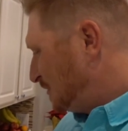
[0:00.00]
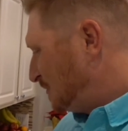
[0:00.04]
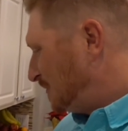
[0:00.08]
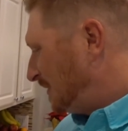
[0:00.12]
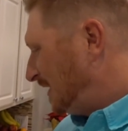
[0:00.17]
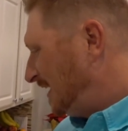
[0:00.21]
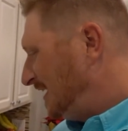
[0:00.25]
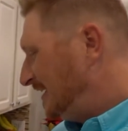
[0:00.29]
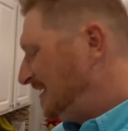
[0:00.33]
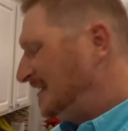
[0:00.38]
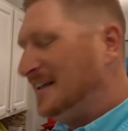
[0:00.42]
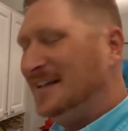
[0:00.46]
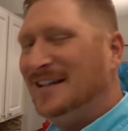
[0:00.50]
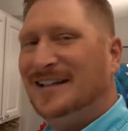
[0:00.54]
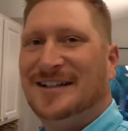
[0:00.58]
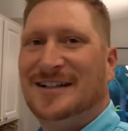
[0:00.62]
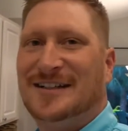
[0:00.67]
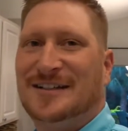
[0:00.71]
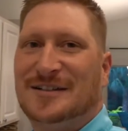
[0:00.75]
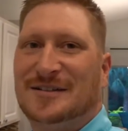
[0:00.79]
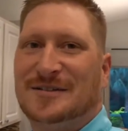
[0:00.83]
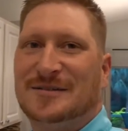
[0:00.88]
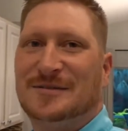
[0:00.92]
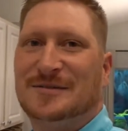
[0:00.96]
But
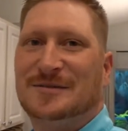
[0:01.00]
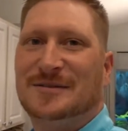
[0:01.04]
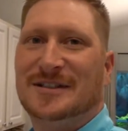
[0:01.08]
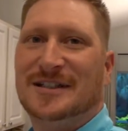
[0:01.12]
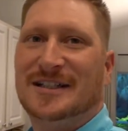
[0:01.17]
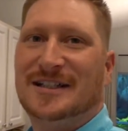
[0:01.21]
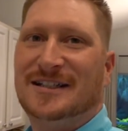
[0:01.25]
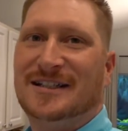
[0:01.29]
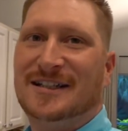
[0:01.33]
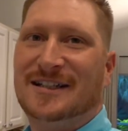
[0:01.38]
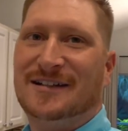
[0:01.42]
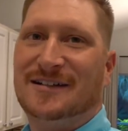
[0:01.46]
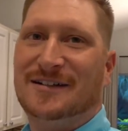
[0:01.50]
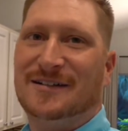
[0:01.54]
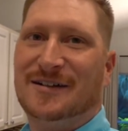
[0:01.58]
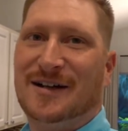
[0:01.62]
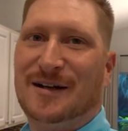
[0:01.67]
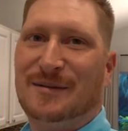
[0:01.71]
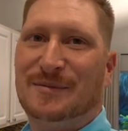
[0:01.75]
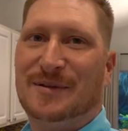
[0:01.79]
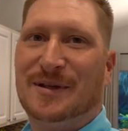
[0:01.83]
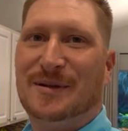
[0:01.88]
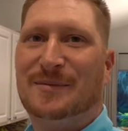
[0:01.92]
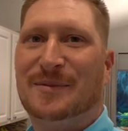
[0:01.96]
we'll get dinner
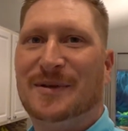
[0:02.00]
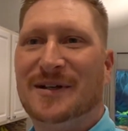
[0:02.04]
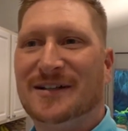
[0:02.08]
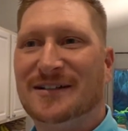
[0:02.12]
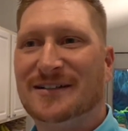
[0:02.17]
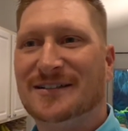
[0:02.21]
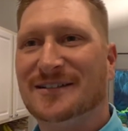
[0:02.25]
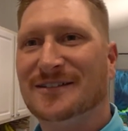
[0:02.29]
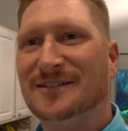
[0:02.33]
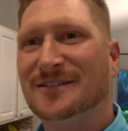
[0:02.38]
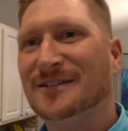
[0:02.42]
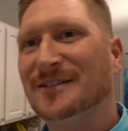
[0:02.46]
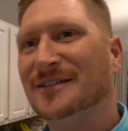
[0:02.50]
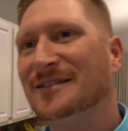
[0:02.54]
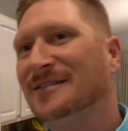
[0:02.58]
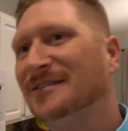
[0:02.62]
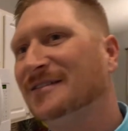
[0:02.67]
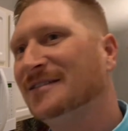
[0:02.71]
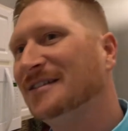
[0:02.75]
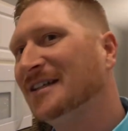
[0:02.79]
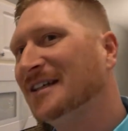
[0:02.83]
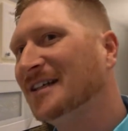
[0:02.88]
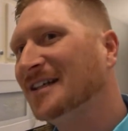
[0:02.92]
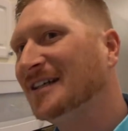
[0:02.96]
wrapped up here soon
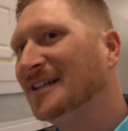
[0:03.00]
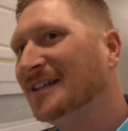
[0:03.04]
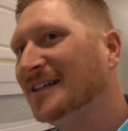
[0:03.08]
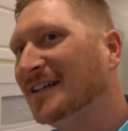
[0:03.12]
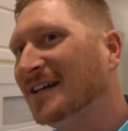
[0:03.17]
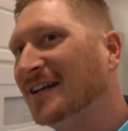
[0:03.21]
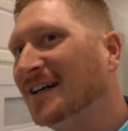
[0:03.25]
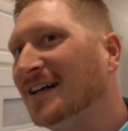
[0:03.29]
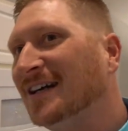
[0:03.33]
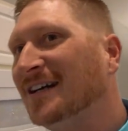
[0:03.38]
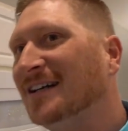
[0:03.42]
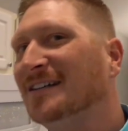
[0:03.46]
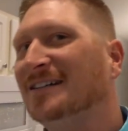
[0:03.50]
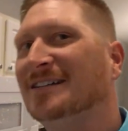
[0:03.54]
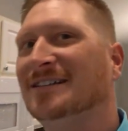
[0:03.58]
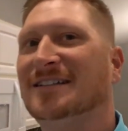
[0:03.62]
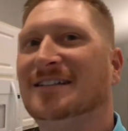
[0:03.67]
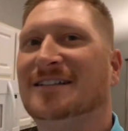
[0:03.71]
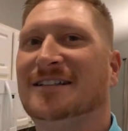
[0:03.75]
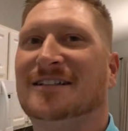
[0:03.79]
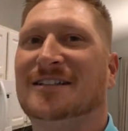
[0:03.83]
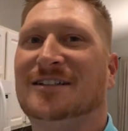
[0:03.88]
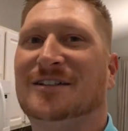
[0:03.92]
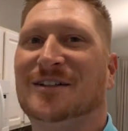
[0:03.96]
and uh,
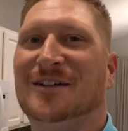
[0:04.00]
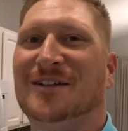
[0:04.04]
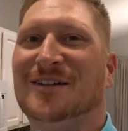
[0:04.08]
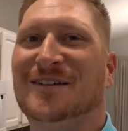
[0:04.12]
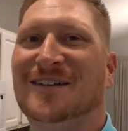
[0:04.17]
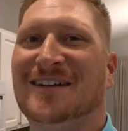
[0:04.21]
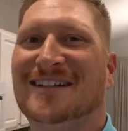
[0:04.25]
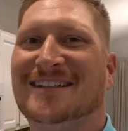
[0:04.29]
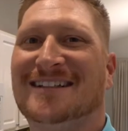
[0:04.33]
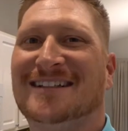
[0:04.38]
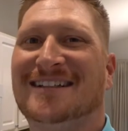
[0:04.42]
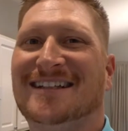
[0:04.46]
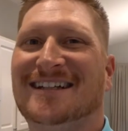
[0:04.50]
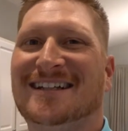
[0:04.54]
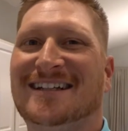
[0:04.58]
enjoy the rest of the